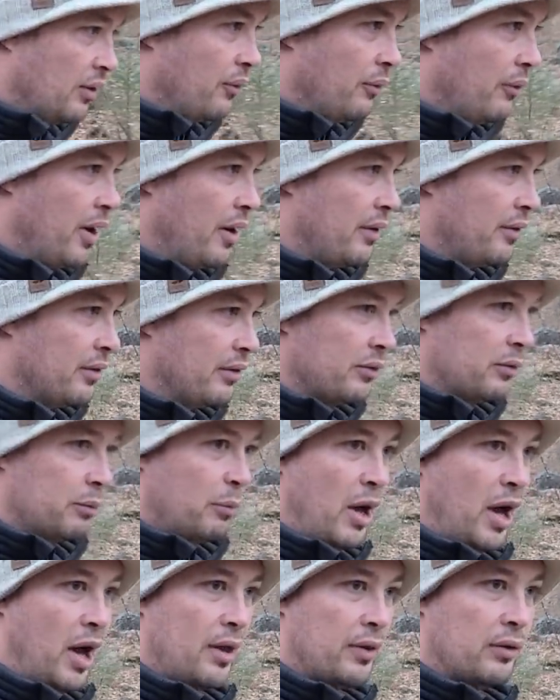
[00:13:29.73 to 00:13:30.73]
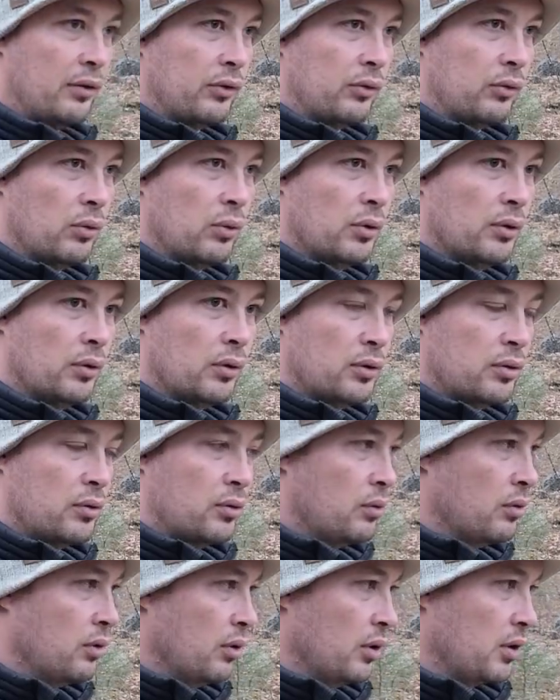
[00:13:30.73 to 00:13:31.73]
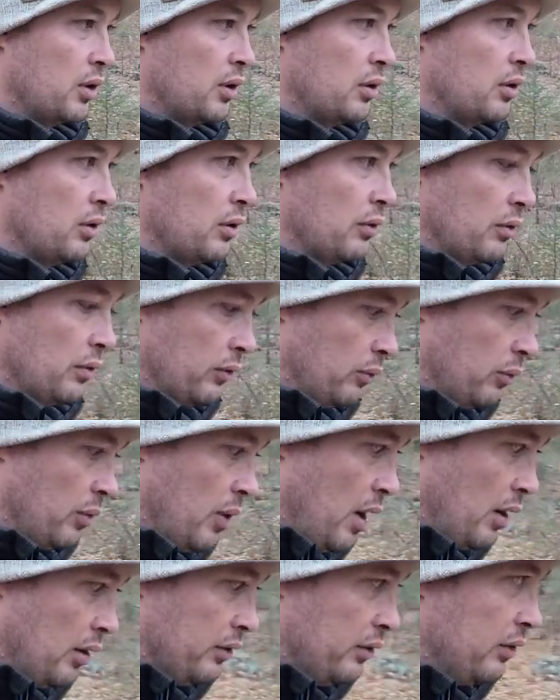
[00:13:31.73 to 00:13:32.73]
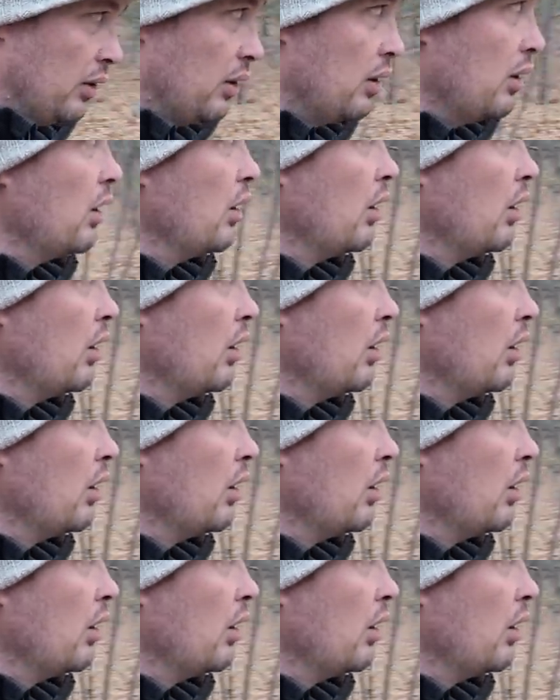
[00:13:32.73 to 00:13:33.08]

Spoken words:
Wow, this path is really cool looking, these rocks.